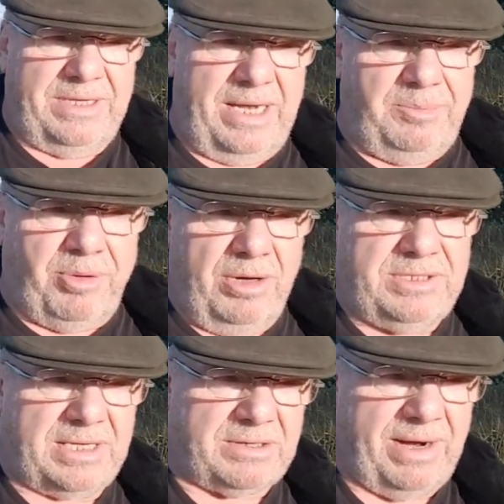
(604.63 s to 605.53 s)
any
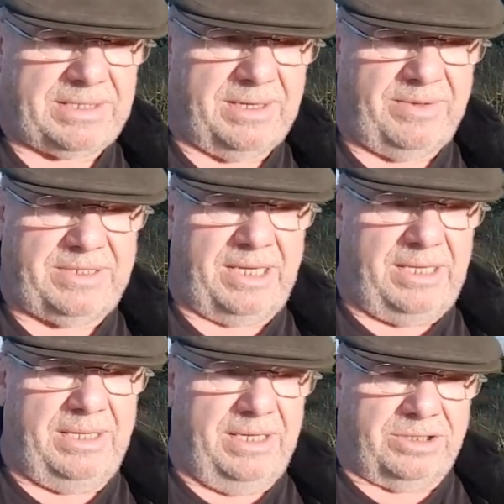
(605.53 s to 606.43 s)
protester activity,
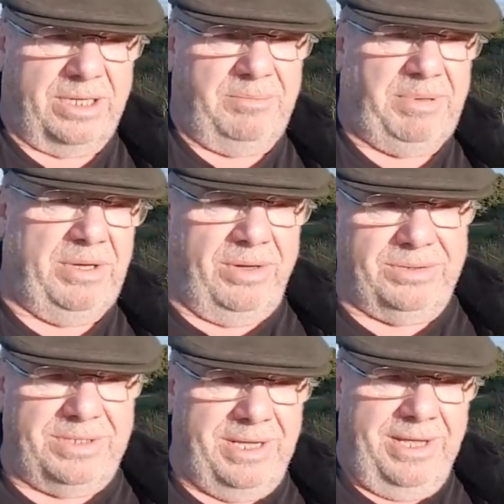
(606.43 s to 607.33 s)
literally beyond